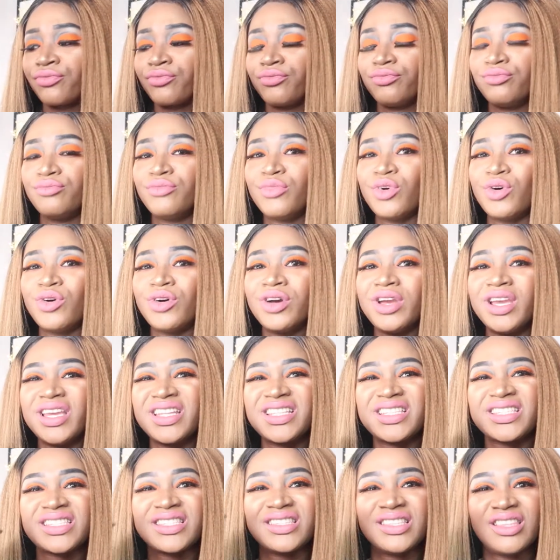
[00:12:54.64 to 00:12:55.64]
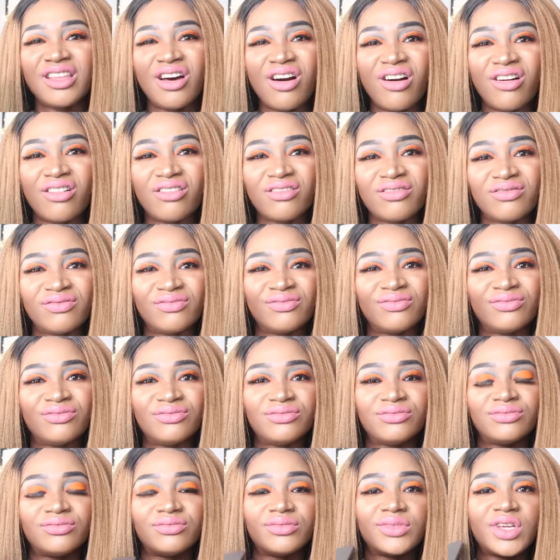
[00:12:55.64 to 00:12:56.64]
but it's not.
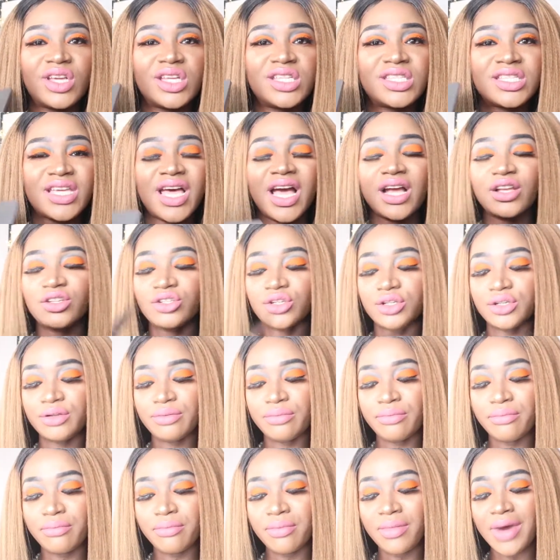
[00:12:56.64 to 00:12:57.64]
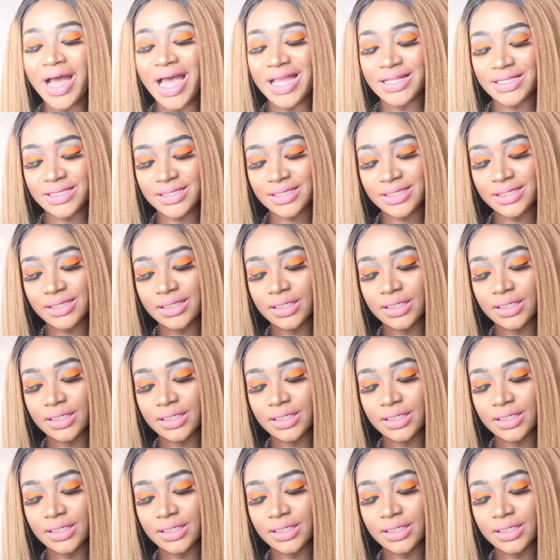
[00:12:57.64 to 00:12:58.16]
It's actually matte.